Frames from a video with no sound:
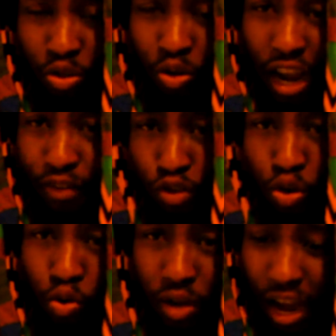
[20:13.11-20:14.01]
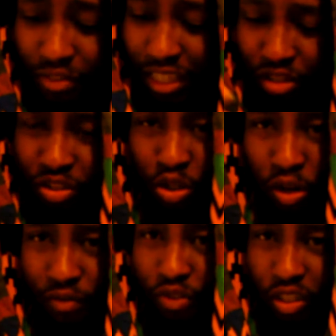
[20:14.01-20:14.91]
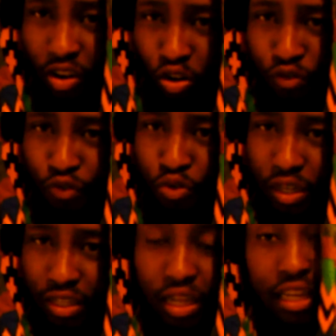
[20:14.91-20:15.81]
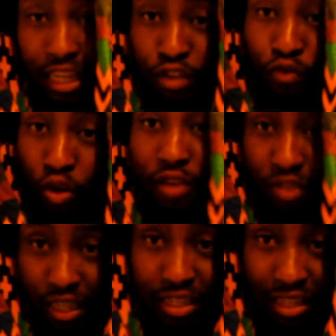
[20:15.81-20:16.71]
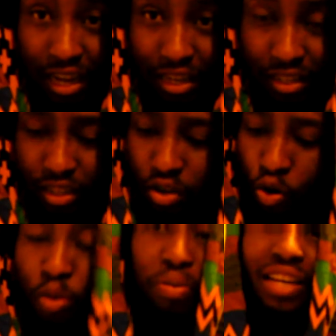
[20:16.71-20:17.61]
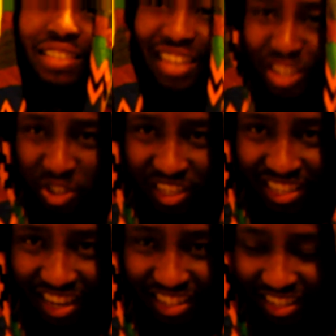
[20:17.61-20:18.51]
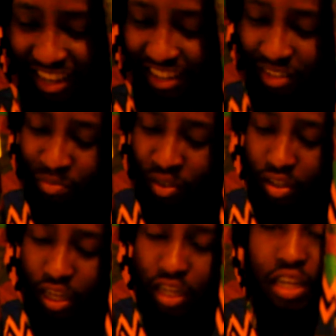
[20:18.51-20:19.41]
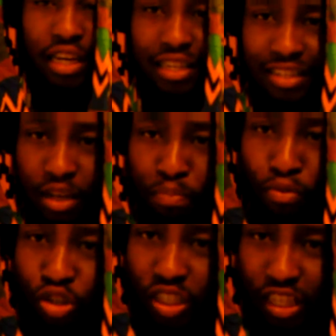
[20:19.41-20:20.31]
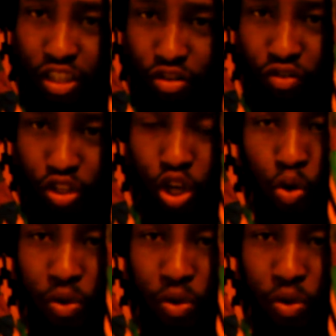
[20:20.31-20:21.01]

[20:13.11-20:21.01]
You don't have to go have a degree to have gone through this. That's if you ever did science or you paid attention in science class. Okay, simple genetic cross.